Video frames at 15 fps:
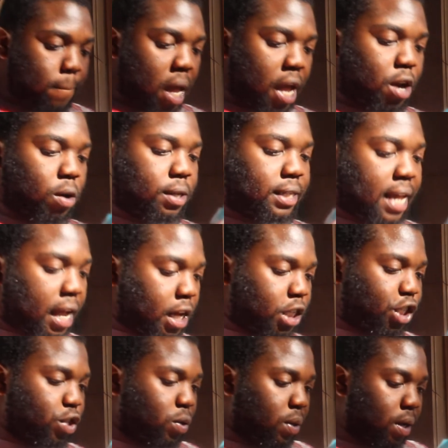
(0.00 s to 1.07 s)
and
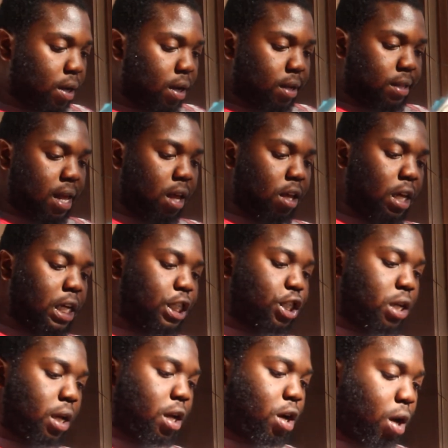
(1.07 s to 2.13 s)
ordained you that ye
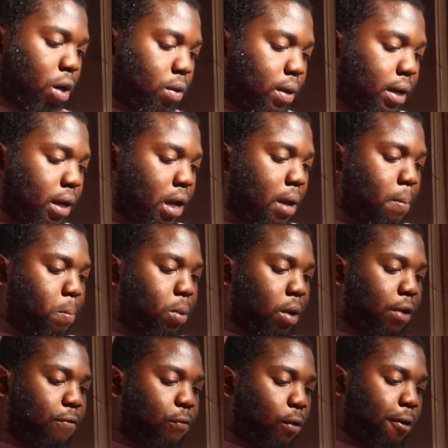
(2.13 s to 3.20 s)
should go and
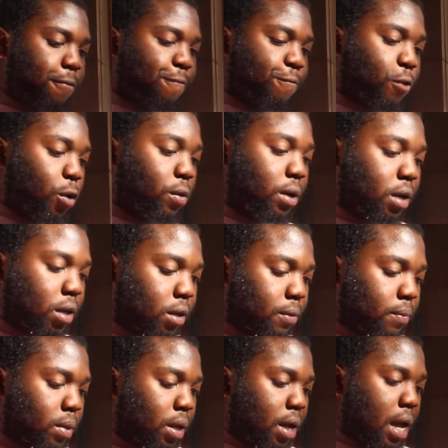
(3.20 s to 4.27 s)
bring forth fruit,
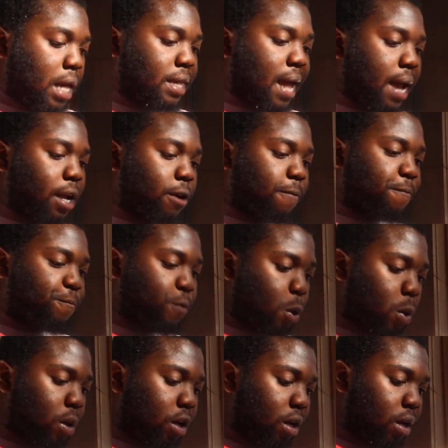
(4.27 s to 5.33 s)
and that your
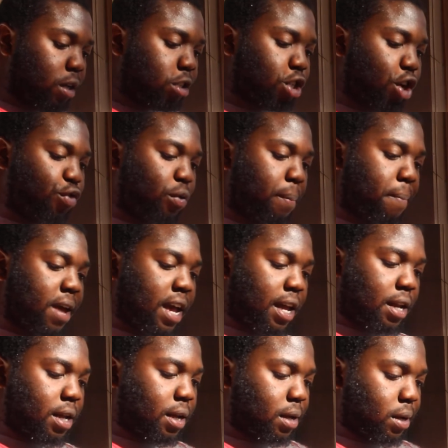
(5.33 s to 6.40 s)
fruit should
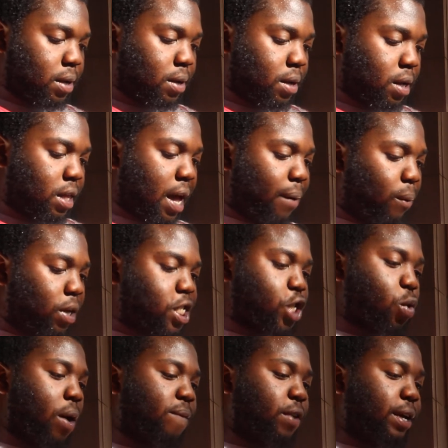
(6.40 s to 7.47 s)
remain, that
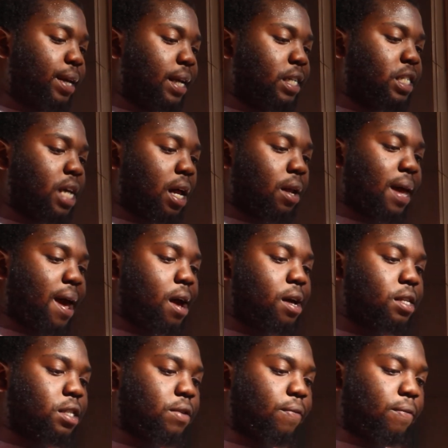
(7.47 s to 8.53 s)
whatsoever ye shall
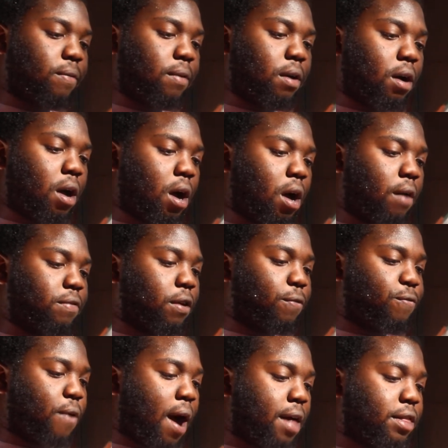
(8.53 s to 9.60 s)
ask of the
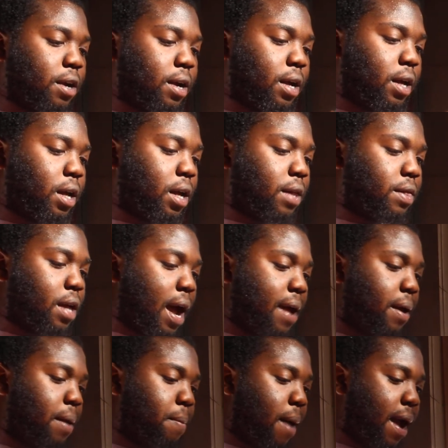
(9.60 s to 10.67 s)
Father in
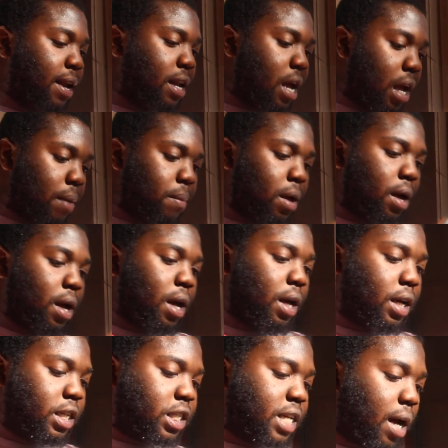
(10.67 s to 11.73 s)
my name,
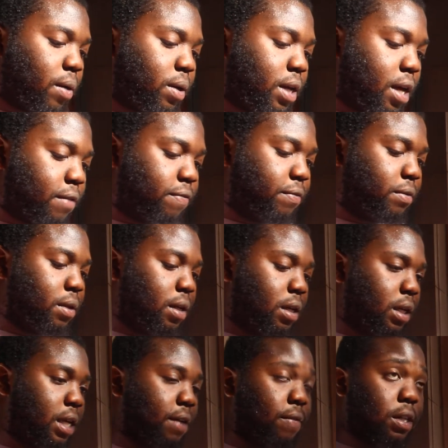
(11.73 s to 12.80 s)
ye shall give
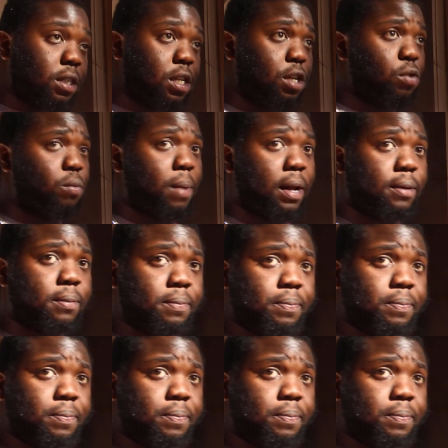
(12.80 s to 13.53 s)
it to you, man.